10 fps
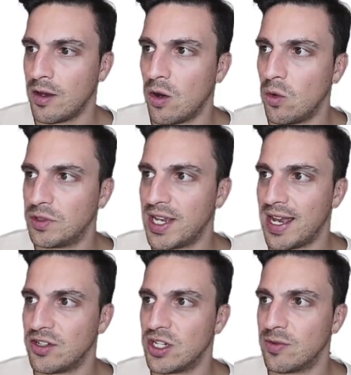alt
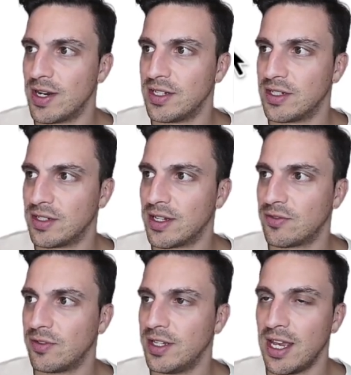tag generated
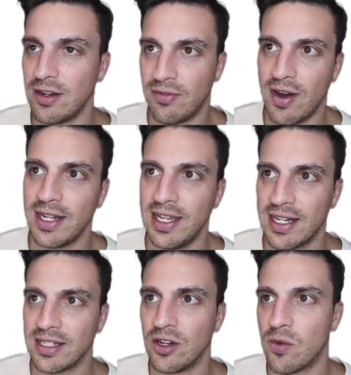successfully, and finally I
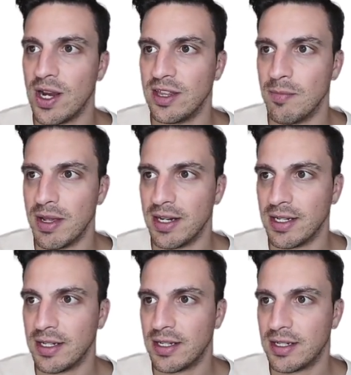can create the meta
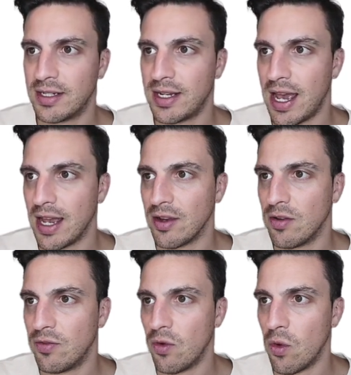tag
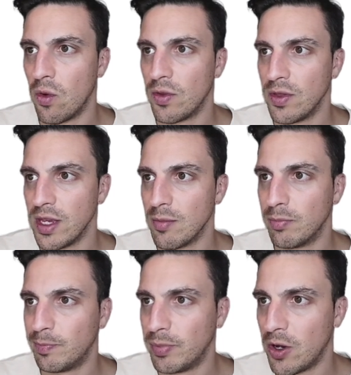for the
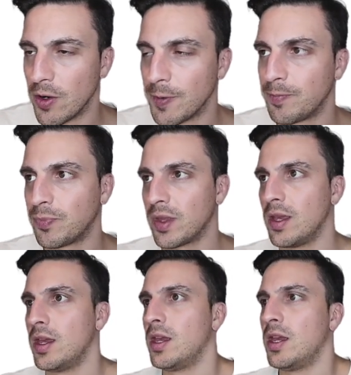blog.
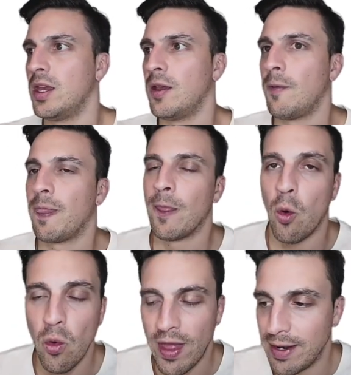
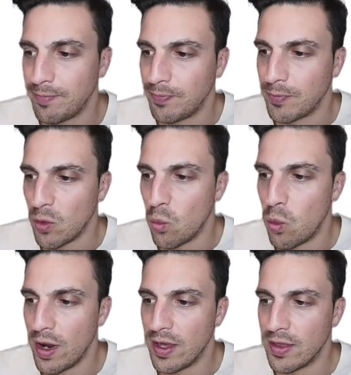All that
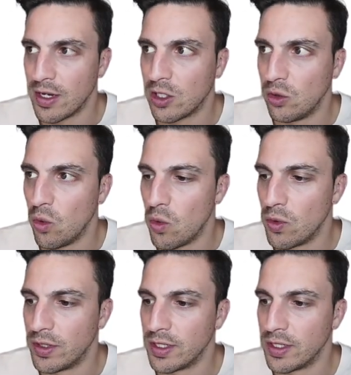with Claude